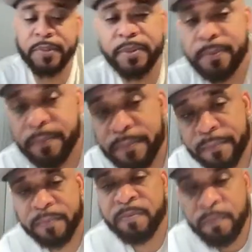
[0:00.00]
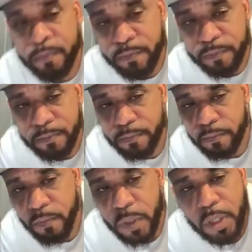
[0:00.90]
he smoked sherm, he said he
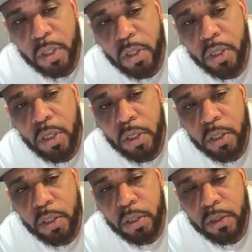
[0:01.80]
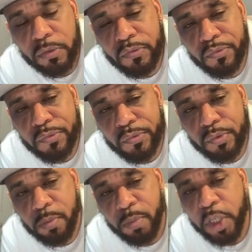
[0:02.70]
mixed a lot of drugs with the lean.
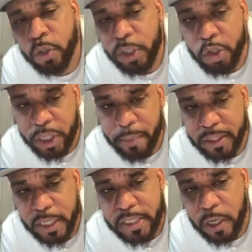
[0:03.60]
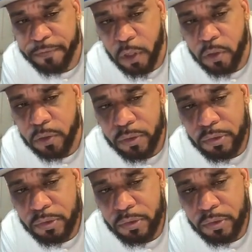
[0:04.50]
Well, you don't think you should keep that to yourself though?